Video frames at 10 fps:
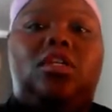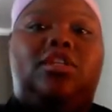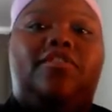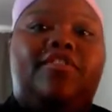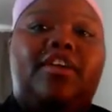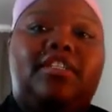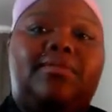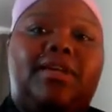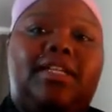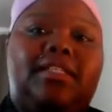So first
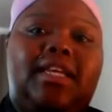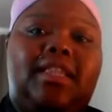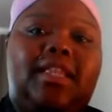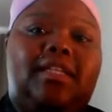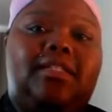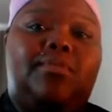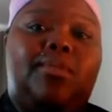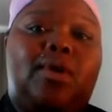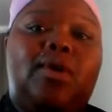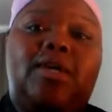I'm going to take this
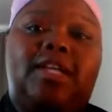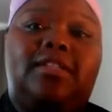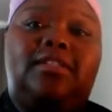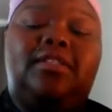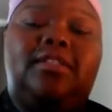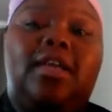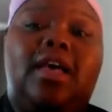Pond's.